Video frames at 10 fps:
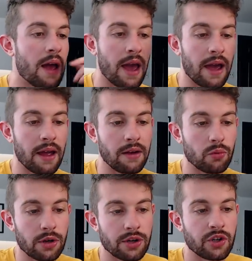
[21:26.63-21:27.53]
And
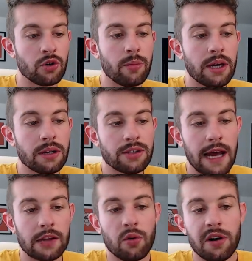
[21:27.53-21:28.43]
we're assuming
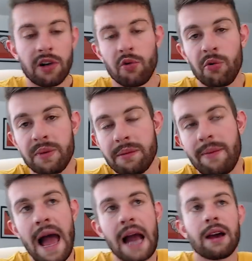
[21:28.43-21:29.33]
Jack Doyle will be
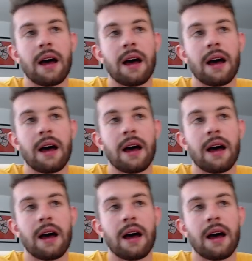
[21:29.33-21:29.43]
back.